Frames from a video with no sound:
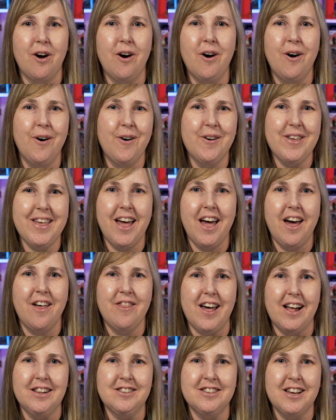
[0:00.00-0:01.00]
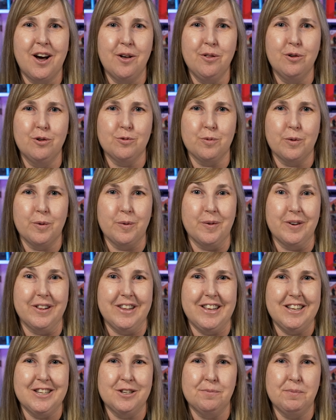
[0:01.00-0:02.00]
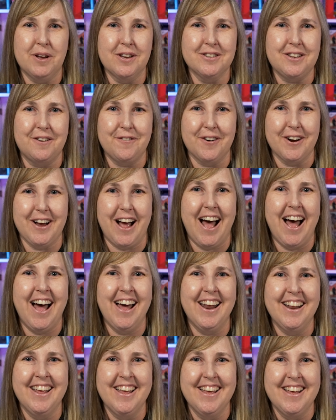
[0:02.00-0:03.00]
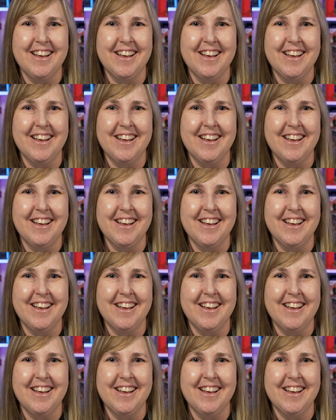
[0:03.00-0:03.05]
oh yeah, that's how those were released, because I forgot.